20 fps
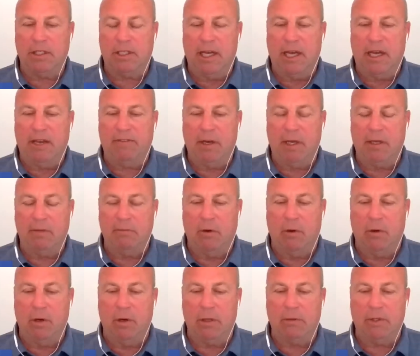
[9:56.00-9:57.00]
coaching staff
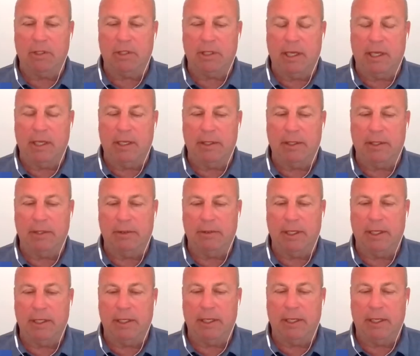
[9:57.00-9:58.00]
on board with saying, you
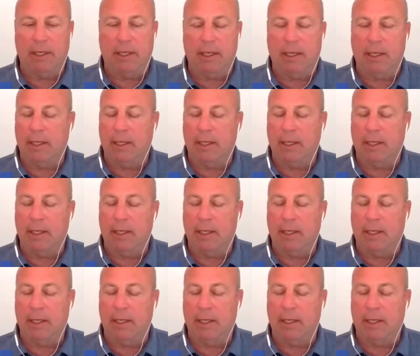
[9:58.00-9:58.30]
know what,